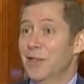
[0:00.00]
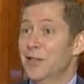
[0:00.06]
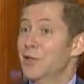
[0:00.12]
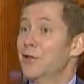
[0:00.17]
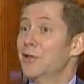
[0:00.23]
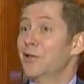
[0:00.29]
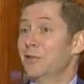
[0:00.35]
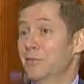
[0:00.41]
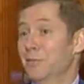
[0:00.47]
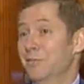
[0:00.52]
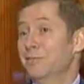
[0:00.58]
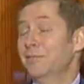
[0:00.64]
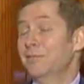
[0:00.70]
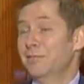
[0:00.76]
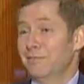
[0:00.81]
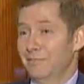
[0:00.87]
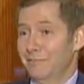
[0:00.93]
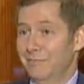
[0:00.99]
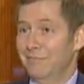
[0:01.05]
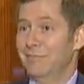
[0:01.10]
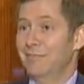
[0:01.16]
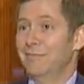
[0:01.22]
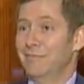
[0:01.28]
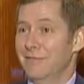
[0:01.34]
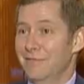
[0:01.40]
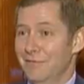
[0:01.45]
As your clients
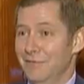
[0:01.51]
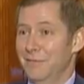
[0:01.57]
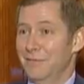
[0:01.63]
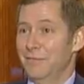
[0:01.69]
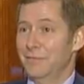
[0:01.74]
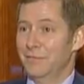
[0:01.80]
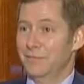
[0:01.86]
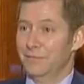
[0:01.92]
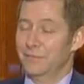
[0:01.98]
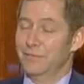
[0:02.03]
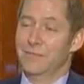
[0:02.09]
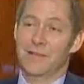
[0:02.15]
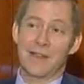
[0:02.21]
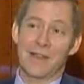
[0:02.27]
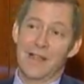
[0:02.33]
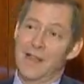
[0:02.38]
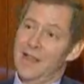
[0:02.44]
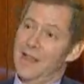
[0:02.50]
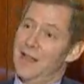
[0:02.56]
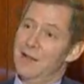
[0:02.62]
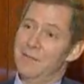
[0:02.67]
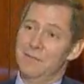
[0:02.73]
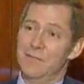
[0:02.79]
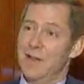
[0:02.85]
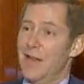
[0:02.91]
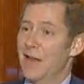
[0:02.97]
grow, you grow too.
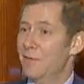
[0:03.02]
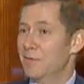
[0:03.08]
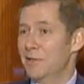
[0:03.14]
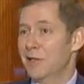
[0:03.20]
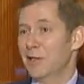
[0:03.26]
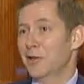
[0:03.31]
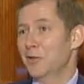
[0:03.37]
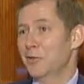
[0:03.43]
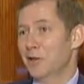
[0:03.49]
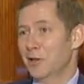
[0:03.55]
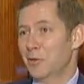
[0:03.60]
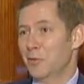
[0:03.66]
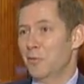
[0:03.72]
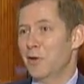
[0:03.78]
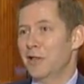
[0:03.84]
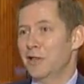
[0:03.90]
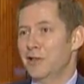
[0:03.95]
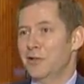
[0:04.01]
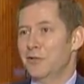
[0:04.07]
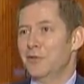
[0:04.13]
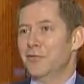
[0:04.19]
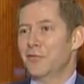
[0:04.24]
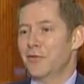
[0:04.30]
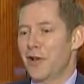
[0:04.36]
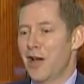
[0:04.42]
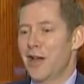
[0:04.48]
Absolutely. When
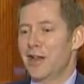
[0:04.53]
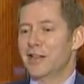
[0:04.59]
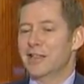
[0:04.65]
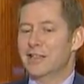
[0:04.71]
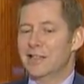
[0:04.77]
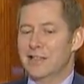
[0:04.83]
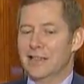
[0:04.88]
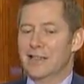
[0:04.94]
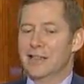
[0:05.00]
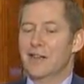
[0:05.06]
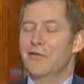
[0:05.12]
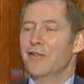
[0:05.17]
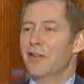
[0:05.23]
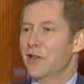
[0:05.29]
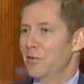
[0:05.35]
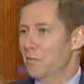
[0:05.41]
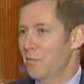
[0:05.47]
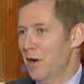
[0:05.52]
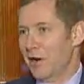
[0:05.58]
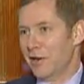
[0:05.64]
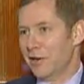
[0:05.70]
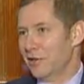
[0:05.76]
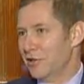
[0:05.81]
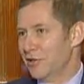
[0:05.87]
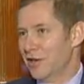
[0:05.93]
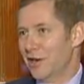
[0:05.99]
you've got a significant
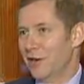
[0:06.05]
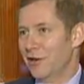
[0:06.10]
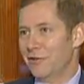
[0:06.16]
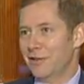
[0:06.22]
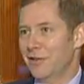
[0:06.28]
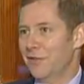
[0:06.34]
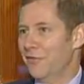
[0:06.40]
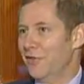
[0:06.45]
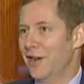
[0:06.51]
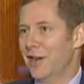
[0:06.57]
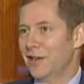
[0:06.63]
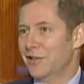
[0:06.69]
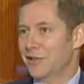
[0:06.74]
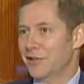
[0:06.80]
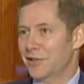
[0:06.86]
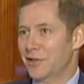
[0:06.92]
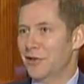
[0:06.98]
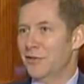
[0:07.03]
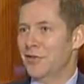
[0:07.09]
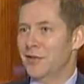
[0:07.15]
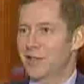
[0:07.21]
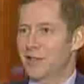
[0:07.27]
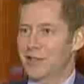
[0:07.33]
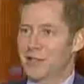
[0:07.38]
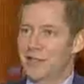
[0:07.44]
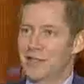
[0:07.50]
market share in the financial
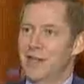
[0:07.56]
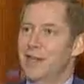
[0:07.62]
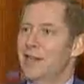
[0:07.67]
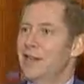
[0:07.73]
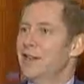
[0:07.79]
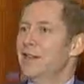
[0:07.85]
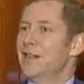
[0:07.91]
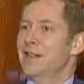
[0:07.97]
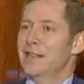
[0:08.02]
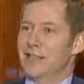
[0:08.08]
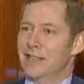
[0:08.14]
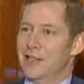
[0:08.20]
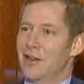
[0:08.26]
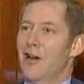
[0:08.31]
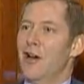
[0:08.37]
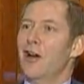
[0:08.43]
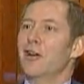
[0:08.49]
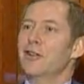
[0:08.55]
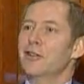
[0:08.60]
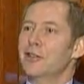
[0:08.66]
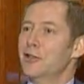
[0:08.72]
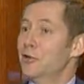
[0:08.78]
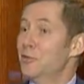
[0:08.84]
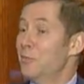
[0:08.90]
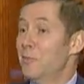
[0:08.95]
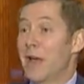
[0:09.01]
services, it's hard
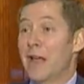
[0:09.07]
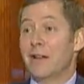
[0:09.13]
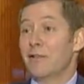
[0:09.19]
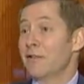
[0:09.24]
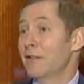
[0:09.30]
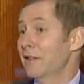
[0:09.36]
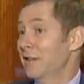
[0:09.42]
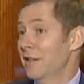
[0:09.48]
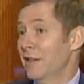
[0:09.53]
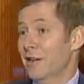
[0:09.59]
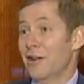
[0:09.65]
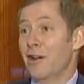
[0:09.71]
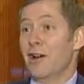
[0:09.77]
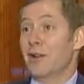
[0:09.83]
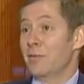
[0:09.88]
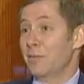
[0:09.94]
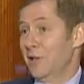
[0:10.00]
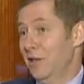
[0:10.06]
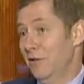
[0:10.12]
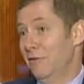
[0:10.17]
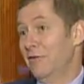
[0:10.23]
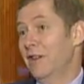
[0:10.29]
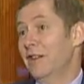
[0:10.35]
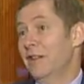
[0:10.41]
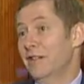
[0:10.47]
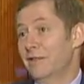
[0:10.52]
to do better than the economy you're
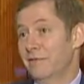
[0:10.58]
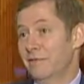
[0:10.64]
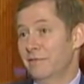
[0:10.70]
in.